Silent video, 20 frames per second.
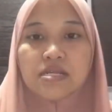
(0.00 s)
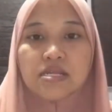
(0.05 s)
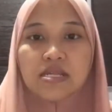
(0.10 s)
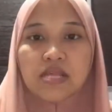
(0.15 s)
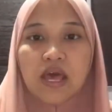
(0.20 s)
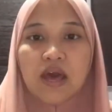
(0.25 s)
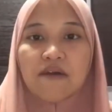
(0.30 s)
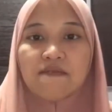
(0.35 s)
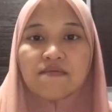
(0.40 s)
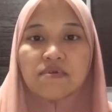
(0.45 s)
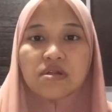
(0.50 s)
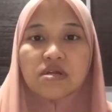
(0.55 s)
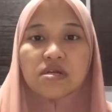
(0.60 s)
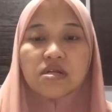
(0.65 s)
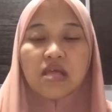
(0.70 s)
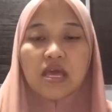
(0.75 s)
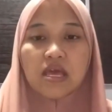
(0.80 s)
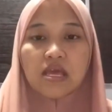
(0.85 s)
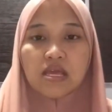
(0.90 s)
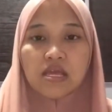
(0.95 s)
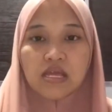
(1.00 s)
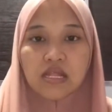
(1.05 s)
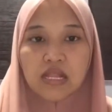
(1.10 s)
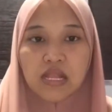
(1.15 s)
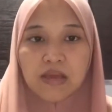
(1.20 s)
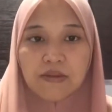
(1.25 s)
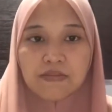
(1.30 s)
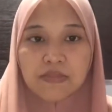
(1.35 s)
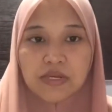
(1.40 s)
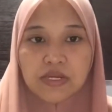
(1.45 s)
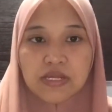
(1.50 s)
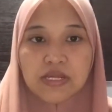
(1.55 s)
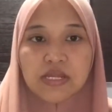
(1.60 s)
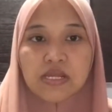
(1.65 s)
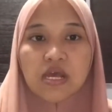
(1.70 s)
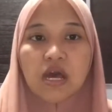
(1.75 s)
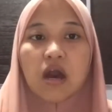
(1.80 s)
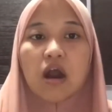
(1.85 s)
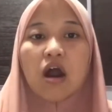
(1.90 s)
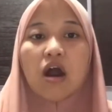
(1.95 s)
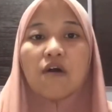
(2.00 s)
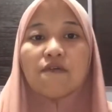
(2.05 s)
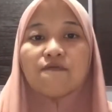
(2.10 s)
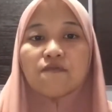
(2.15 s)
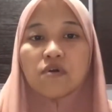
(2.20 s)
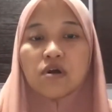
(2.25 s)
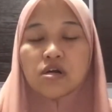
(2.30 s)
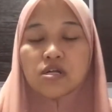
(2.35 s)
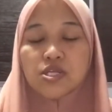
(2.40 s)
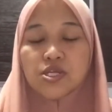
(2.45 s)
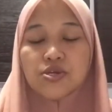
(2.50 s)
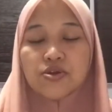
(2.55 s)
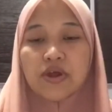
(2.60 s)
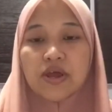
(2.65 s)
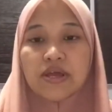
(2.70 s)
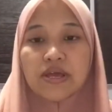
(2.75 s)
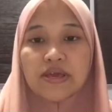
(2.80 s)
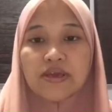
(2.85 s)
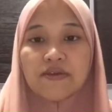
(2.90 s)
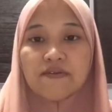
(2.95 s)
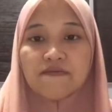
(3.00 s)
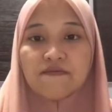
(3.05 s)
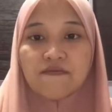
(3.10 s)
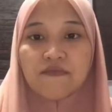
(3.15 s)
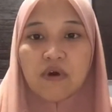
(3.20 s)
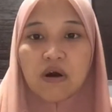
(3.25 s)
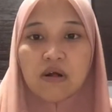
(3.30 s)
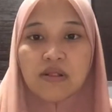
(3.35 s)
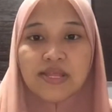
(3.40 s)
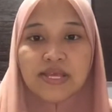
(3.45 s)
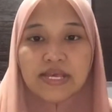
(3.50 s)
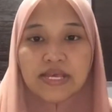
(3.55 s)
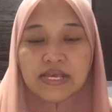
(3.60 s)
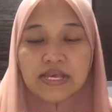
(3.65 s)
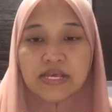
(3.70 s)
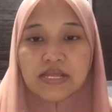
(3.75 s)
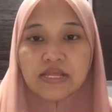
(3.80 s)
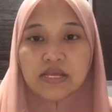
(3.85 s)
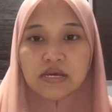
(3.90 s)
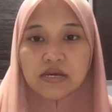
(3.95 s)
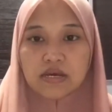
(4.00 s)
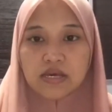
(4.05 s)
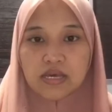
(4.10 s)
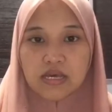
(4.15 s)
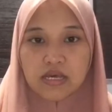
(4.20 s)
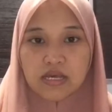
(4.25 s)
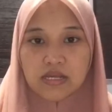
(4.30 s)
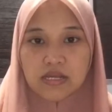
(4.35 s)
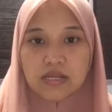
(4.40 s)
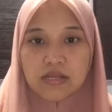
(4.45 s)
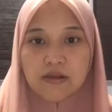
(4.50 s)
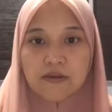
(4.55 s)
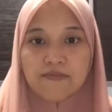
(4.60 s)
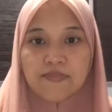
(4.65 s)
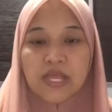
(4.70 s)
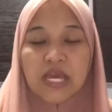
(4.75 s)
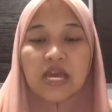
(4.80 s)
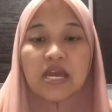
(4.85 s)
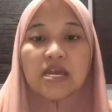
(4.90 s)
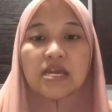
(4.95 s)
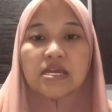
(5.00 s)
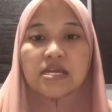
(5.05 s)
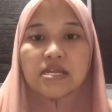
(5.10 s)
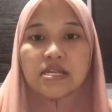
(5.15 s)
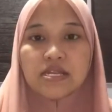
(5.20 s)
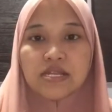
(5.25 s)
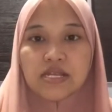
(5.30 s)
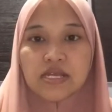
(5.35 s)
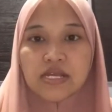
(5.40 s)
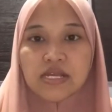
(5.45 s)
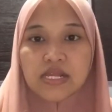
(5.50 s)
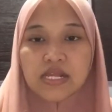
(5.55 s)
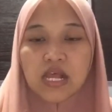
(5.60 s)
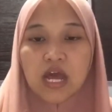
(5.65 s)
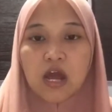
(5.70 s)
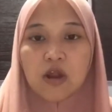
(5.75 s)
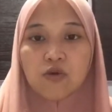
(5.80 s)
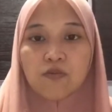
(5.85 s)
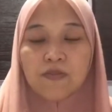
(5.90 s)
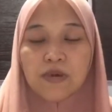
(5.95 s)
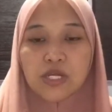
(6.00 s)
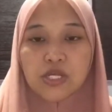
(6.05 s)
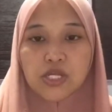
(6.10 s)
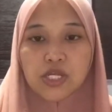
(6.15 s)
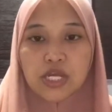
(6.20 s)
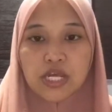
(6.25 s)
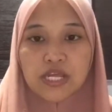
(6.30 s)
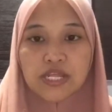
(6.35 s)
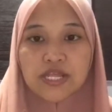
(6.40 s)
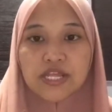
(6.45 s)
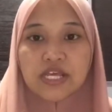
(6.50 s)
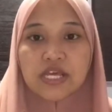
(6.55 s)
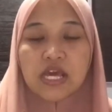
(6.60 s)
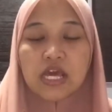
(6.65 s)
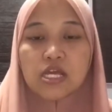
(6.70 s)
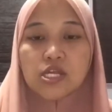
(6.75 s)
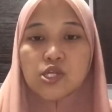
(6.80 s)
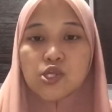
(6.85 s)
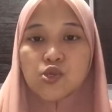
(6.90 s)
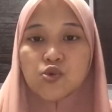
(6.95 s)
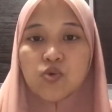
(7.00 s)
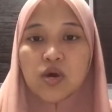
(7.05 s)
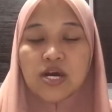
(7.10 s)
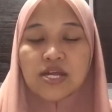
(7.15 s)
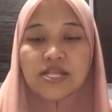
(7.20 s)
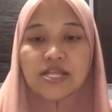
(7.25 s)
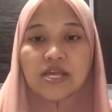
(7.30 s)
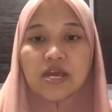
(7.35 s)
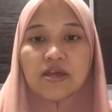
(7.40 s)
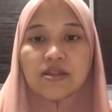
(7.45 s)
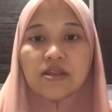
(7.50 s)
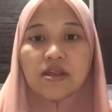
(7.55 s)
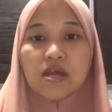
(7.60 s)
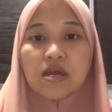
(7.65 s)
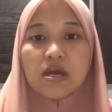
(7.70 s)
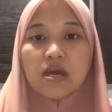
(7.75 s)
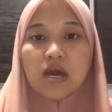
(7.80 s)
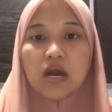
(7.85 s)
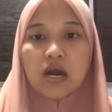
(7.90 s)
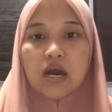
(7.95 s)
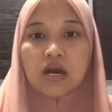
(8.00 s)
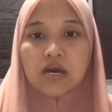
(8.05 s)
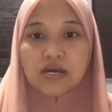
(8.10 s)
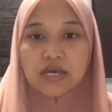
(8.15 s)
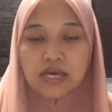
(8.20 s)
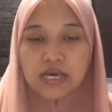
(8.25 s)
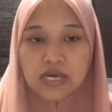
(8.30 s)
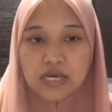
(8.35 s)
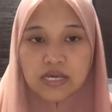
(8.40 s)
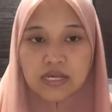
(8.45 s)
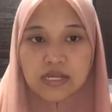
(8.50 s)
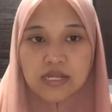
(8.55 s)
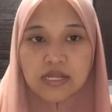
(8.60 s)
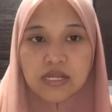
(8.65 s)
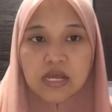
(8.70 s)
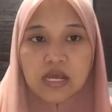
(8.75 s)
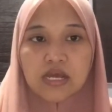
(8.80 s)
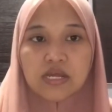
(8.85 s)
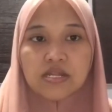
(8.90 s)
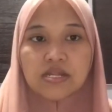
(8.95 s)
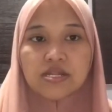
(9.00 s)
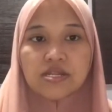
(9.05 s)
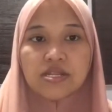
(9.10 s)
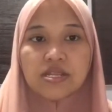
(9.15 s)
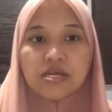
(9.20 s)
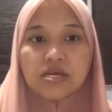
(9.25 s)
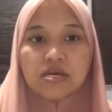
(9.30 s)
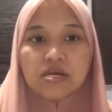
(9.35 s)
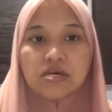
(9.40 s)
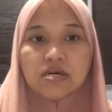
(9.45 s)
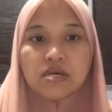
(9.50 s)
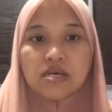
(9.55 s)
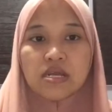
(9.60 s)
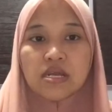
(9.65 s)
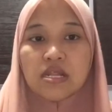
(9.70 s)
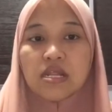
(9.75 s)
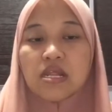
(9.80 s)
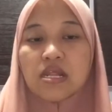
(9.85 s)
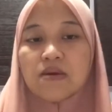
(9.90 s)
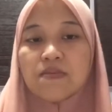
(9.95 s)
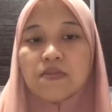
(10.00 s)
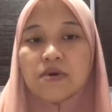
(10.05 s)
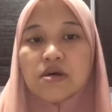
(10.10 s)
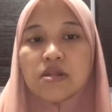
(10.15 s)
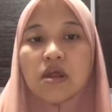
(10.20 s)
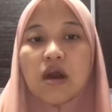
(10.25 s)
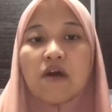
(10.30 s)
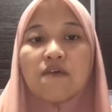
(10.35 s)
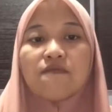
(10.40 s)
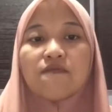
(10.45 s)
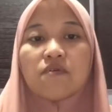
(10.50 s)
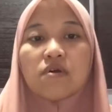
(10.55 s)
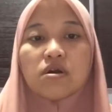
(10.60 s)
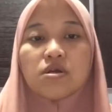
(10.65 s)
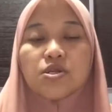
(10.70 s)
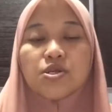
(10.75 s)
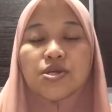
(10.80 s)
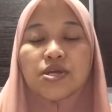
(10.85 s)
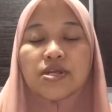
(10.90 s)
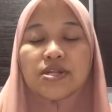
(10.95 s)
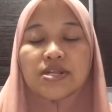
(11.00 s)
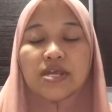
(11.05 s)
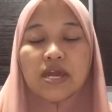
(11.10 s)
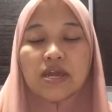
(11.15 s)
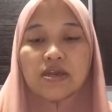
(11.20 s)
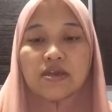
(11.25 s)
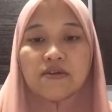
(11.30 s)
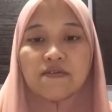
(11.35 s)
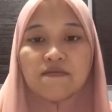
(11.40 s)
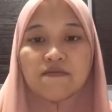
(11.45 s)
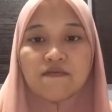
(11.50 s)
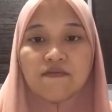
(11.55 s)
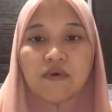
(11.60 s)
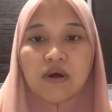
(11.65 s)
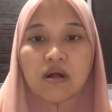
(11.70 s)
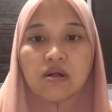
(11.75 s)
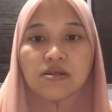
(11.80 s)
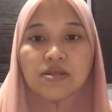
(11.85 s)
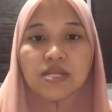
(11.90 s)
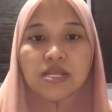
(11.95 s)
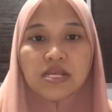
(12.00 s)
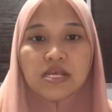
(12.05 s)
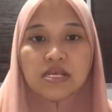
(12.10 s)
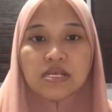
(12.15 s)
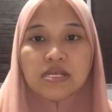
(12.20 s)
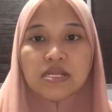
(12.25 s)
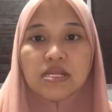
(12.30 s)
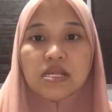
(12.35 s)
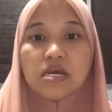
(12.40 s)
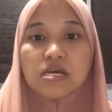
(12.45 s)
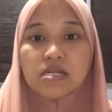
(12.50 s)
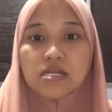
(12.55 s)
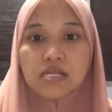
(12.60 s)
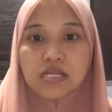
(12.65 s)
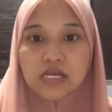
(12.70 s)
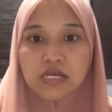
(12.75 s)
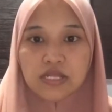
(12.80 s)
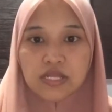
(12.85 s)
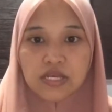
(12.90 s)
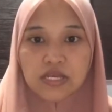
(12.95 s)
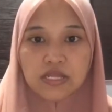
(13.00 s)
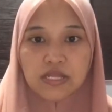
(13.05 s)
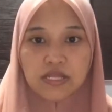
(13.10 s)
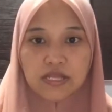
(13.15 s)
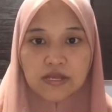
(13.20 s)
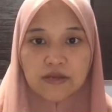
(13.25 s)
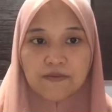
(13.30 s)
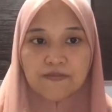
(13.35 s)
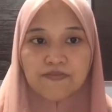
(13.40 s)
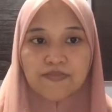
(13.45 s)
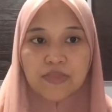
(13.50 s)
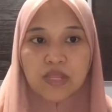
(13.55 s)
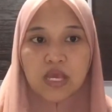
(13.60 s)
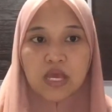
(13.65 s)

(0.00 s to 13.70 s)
several elements of contract involved in a case. In this KARUPPAN CHETTY and SUAH THIAN case, the element of contract that involves is certainty.